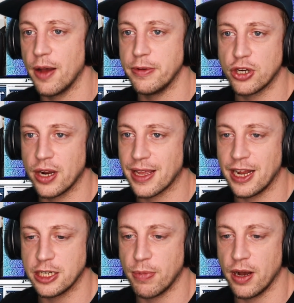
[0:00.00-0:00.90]
I'll be trying to
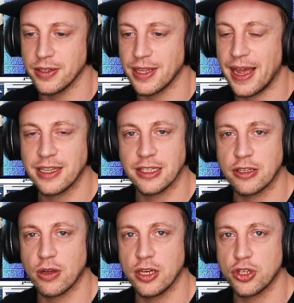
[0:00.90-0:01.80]
catch bars. The
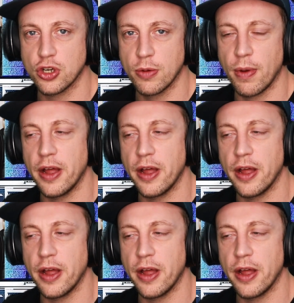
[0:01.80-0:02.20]
accent's kind of strong,